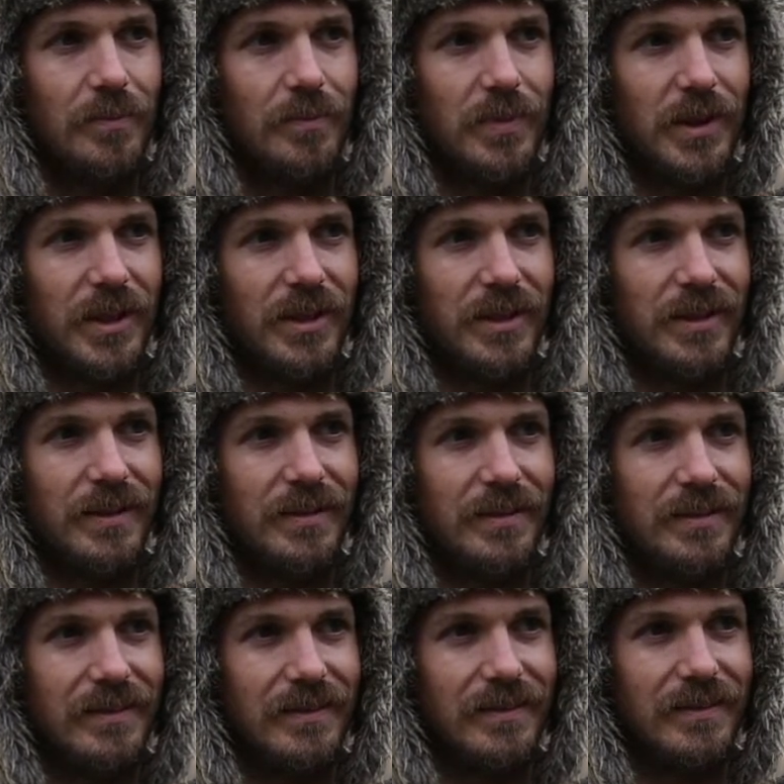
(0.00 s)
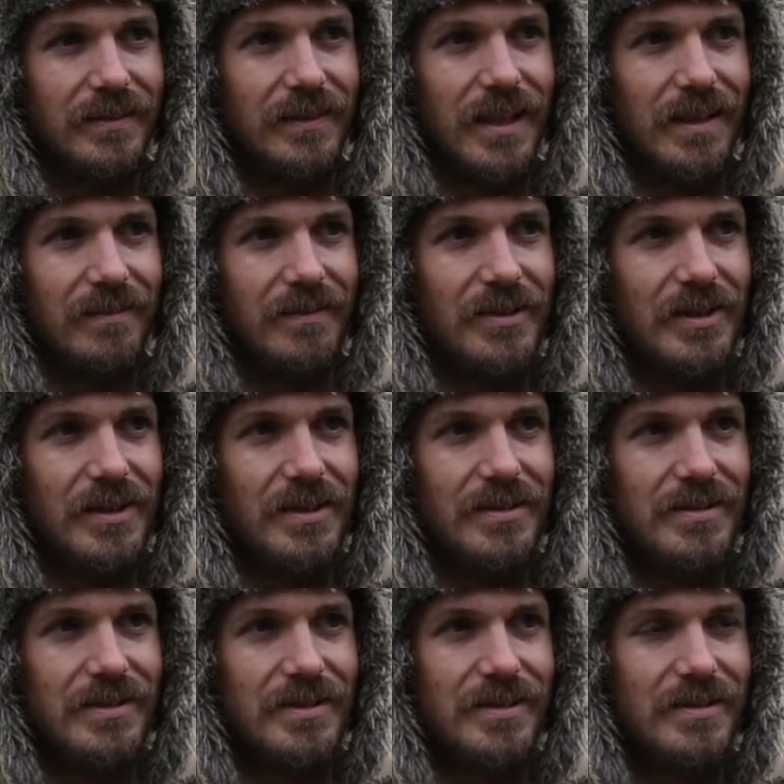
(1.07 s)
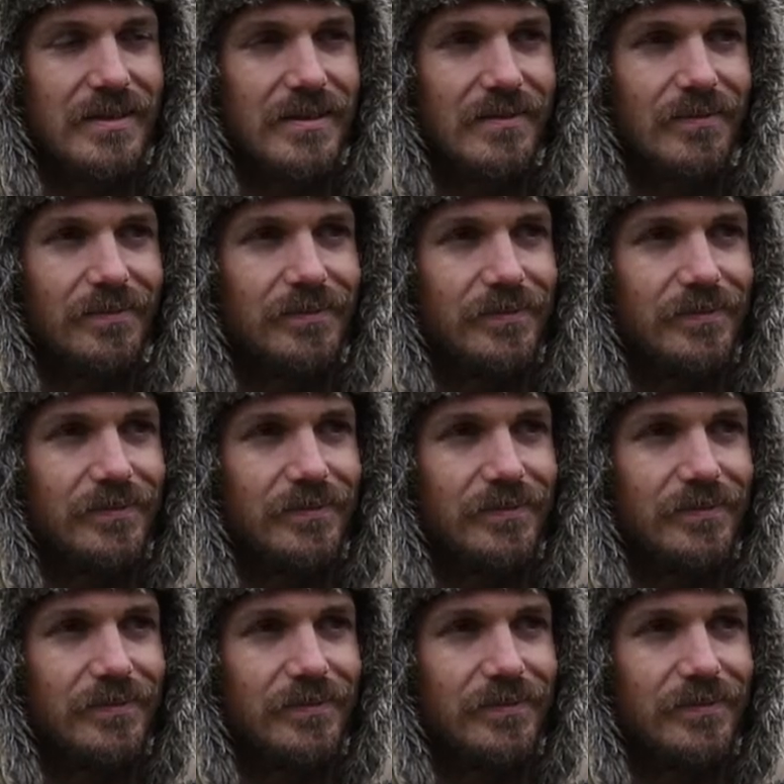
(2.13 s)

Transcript: But yeah, and then there's,